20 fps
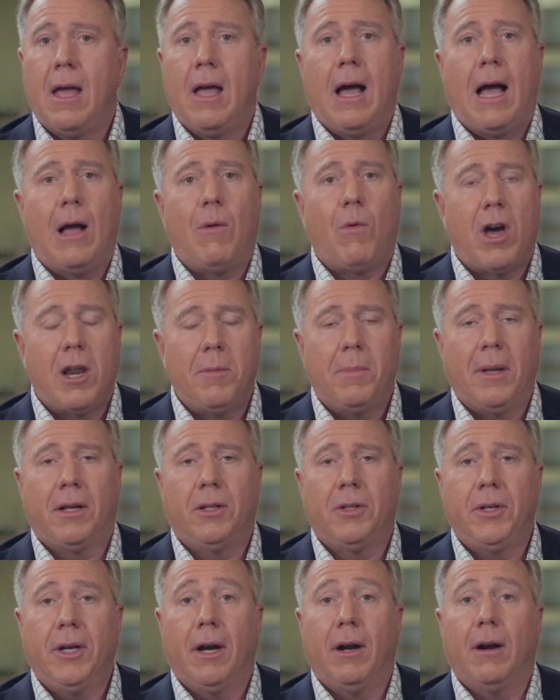I want to be
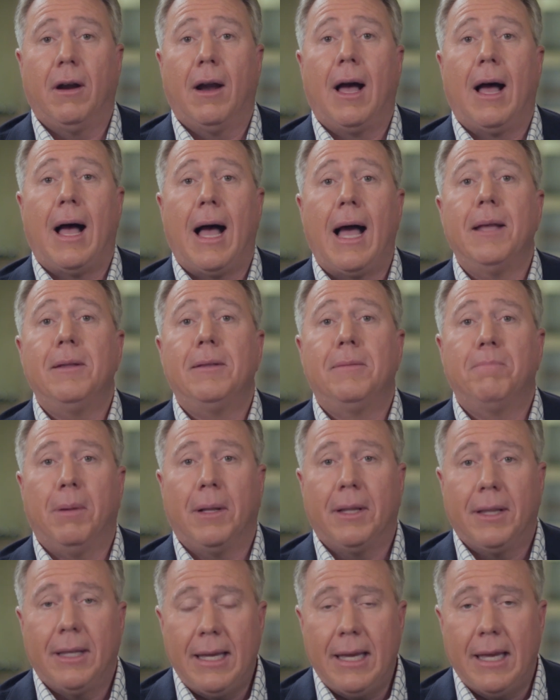clear, I
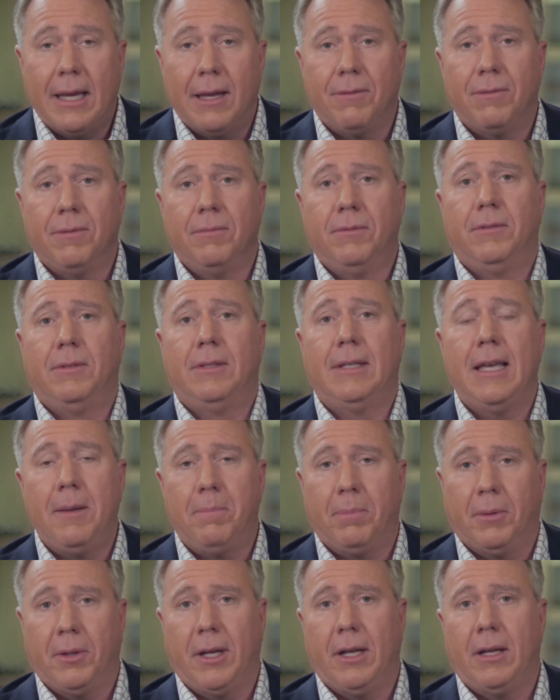believe
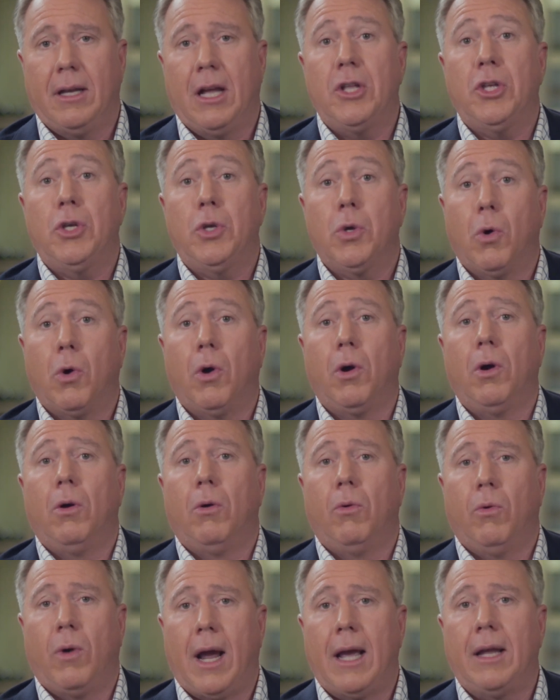deeply in your
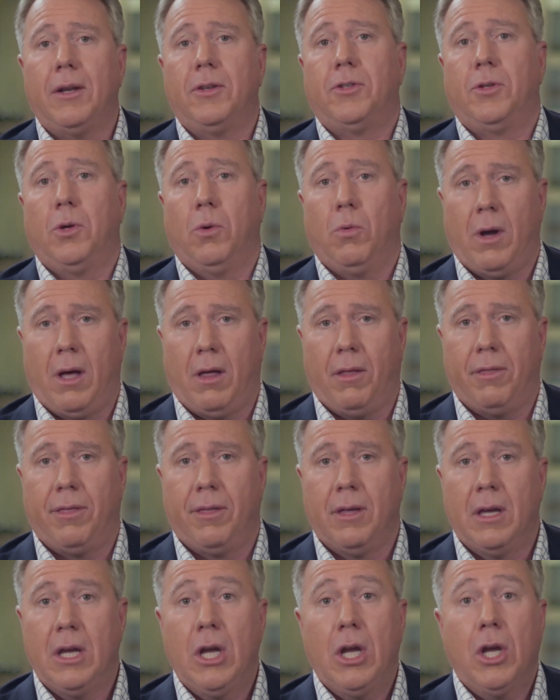right to wealth.
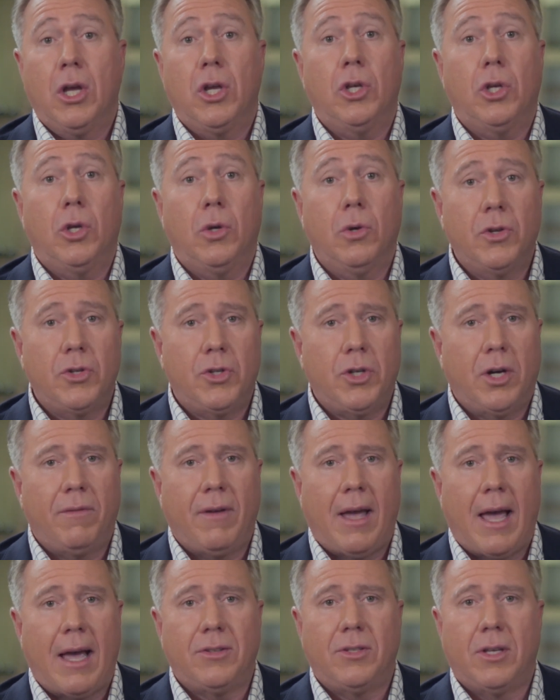You deserve
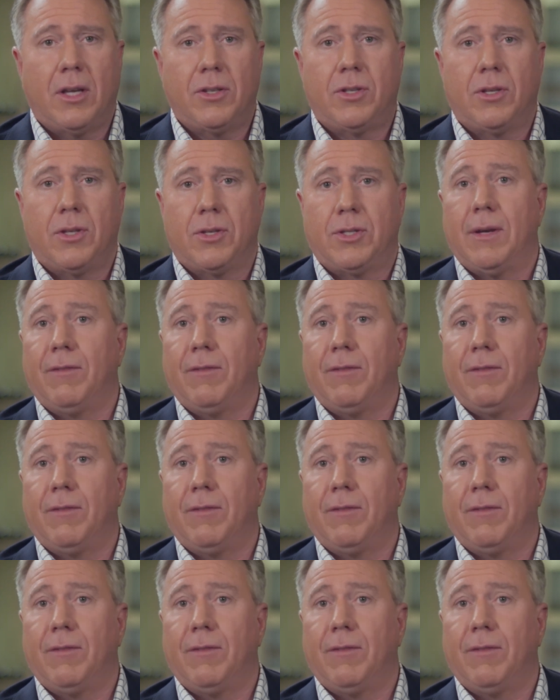access to this